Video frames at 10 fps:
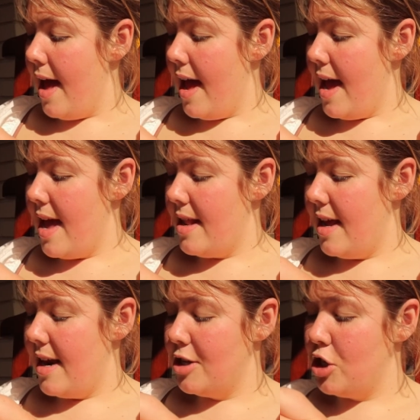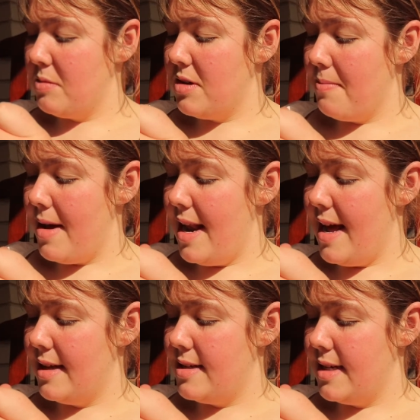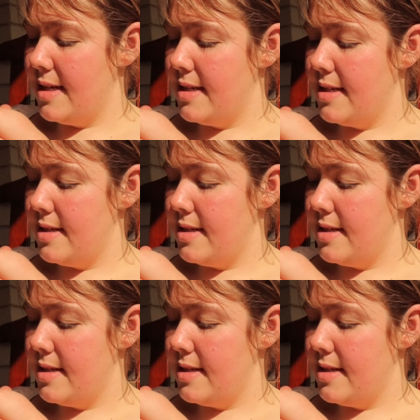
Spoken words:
And then I chopped up my lettuce